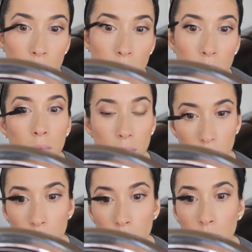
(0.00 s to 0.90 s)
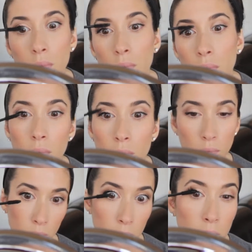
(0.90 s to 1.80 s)
eyeliner. Yeah,
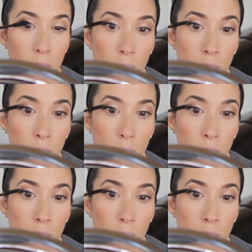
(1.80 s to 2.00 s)
sorry.